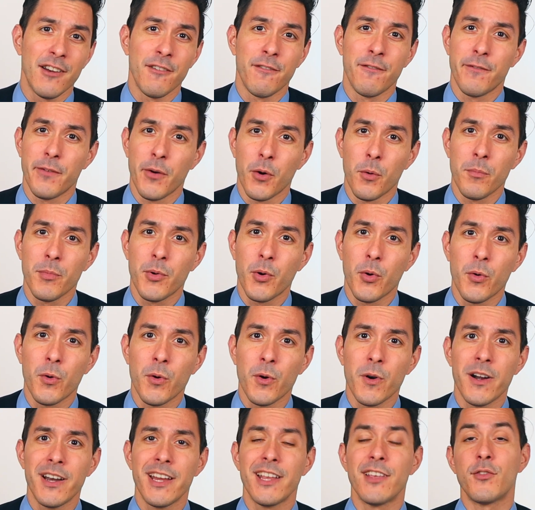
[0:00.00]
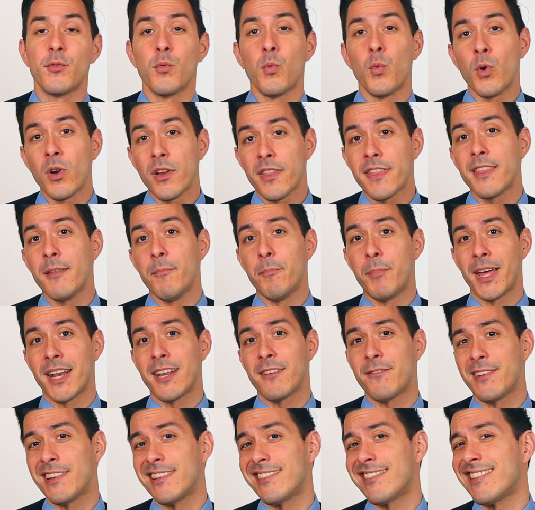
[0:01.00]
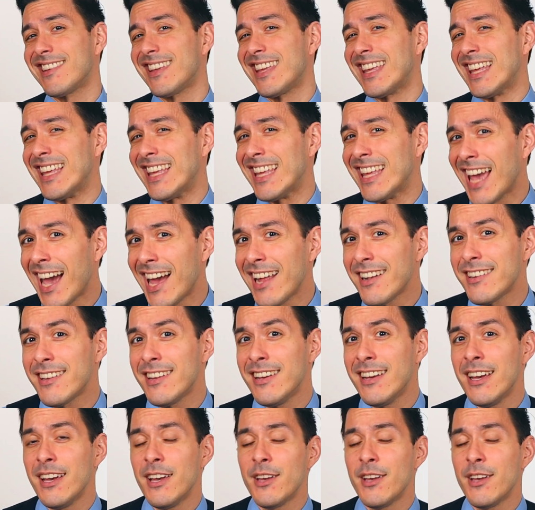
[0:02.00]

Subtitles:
of foam core is worth the benefits yet,